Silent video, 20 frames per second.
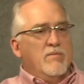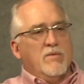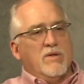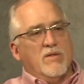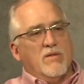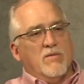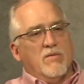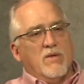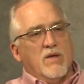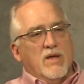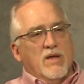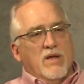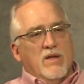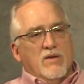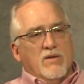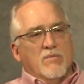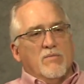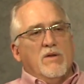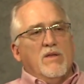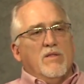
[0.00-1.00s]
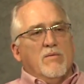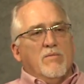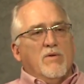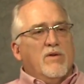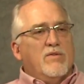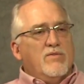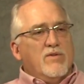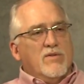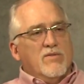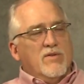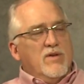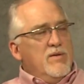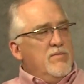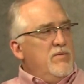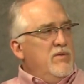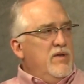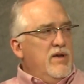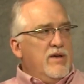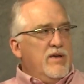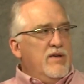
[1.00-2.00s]
I mean, to me, the best
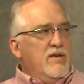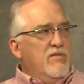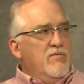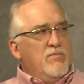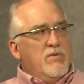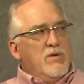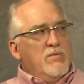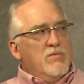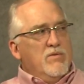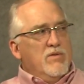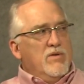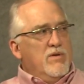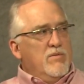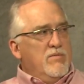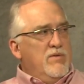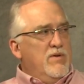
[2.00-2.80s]
example I can give people on a